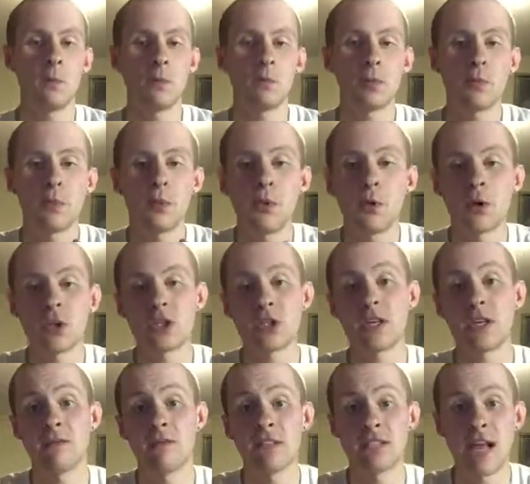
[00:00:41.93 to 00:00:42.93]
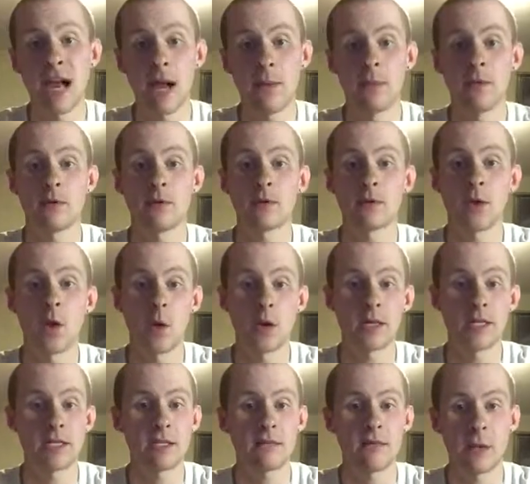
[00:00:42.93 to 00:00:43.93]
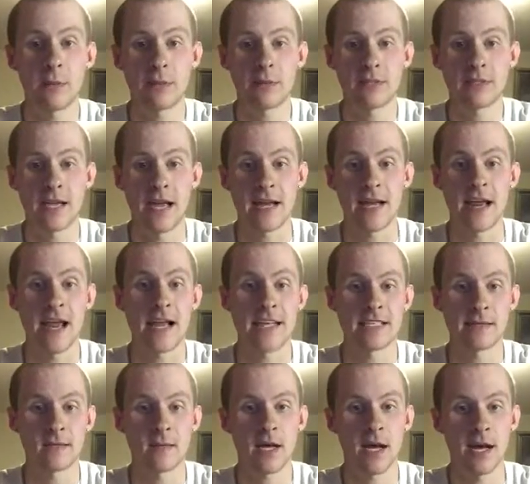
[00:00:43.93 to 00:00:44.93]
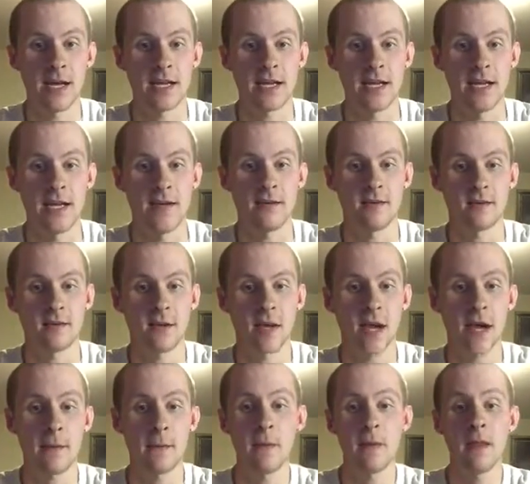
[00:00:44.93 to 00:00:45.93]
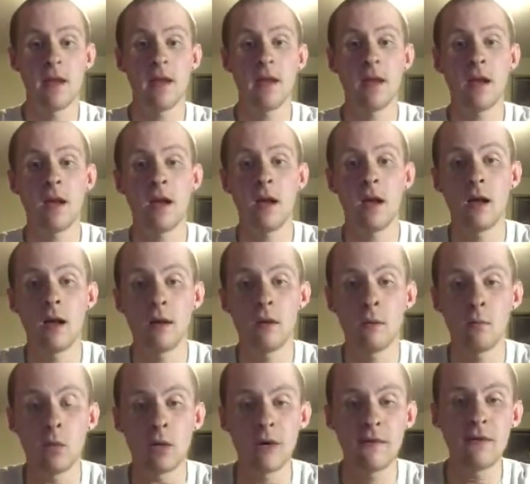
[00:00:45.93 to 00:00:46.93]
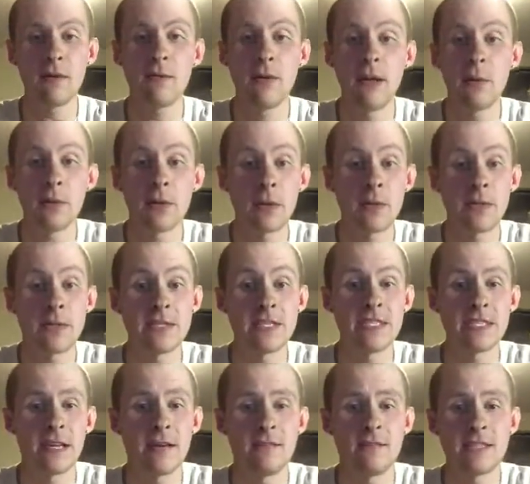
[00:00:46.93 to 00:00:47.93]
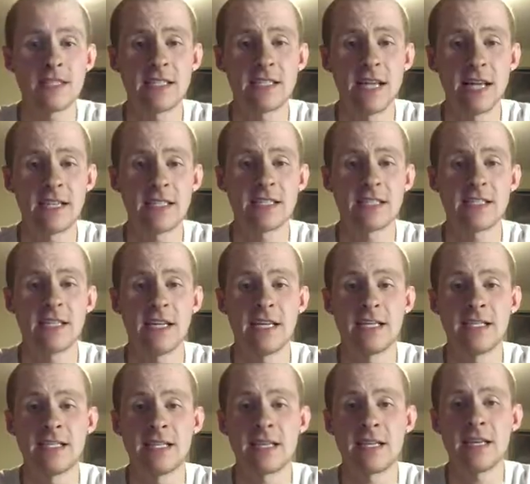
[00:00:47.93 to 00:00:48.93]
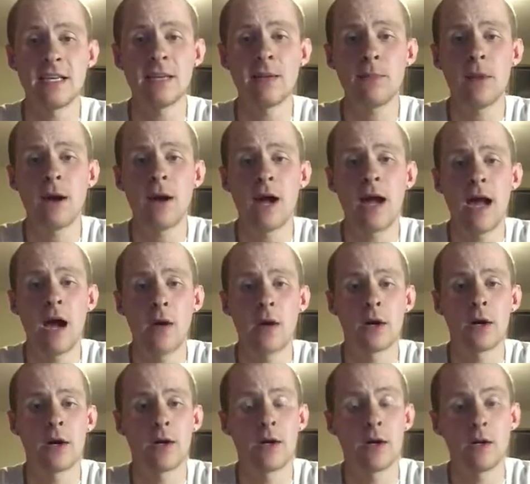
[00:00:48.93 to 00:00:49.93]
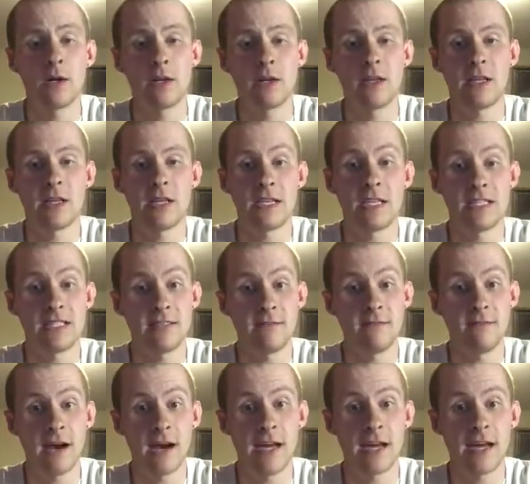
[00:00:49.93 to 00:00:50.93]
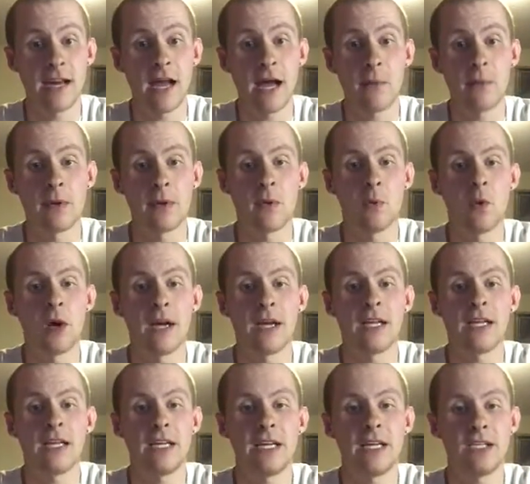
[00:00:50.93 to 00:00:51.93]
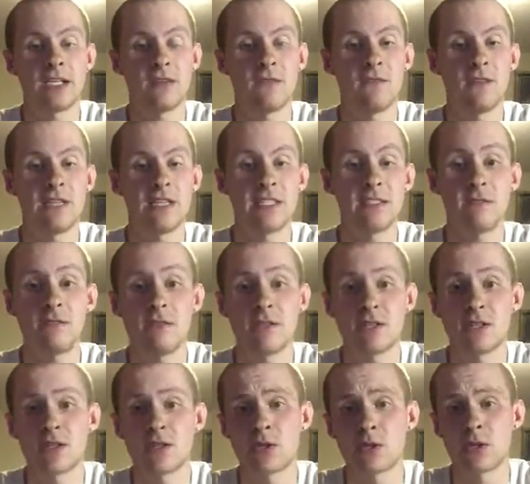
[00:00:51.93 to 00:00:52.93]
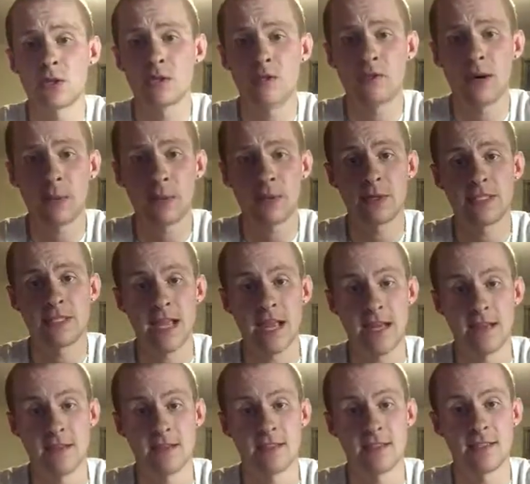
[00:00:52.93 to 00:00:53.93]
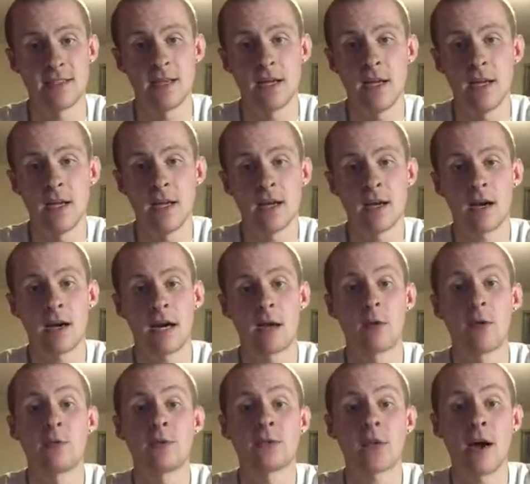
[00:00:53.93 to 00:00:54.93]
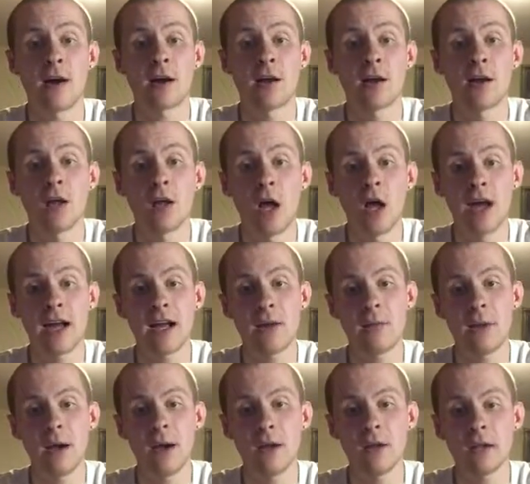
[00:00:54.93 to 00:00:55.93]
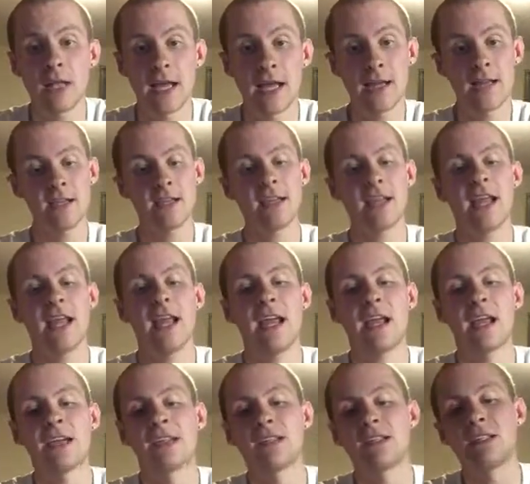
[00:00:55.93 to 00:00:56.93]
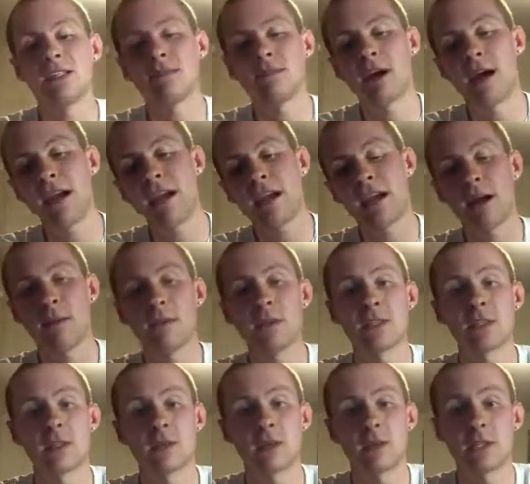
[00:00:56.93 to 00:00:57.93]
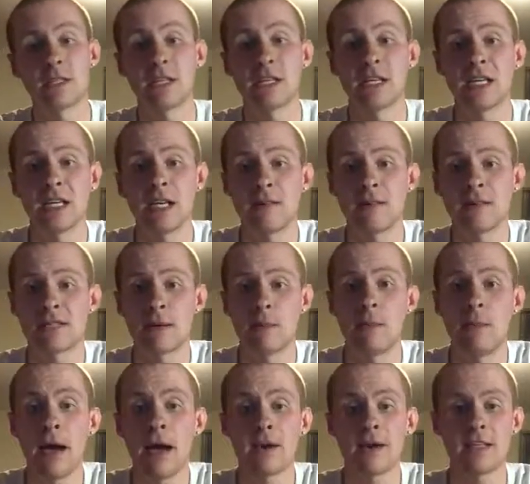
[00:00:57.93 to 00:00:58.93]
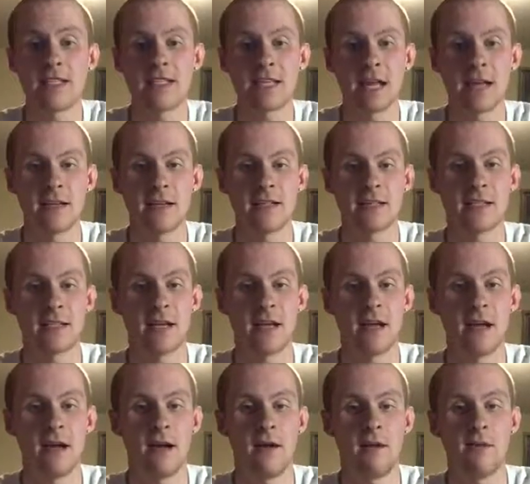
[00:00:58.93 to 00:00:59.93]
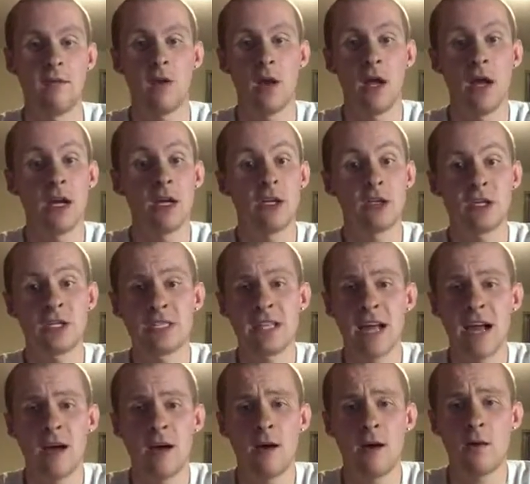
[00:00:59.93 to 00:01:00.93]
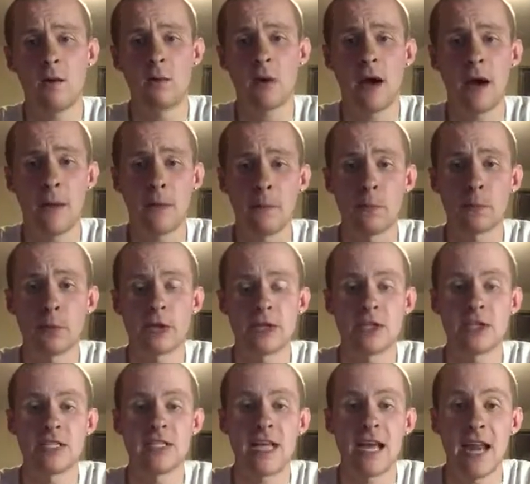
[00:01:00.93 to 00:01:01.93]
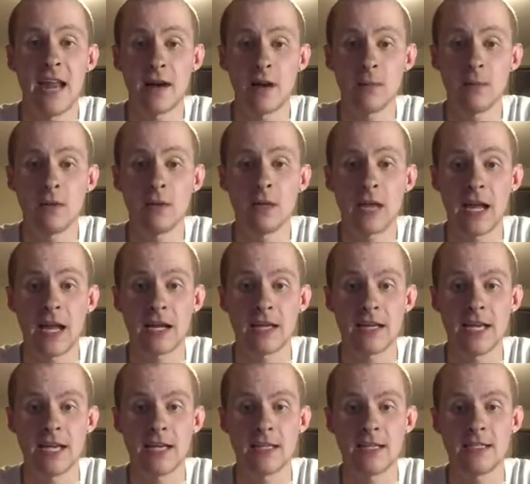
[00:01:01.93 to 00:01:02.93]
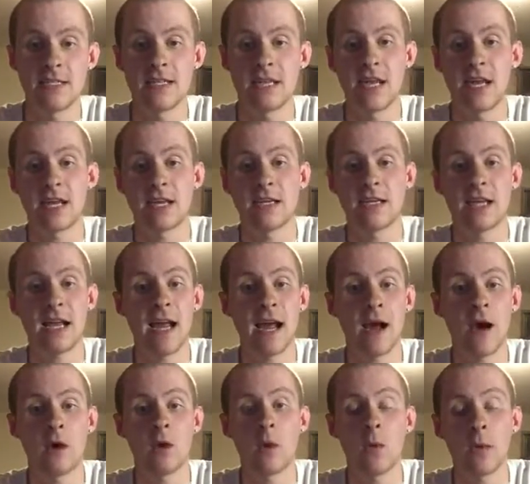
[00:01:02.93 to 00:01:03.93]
proportion of this apple is going to represent as I'm cutting it. Okay. One of the main purposes of this lesson is to think about how our Earth is divided up and what each of these divisions sort of represents. Alright, we've been talking a lot about land, and dividing up this Earth is going to give us a better sense of just how precious that arable land is and how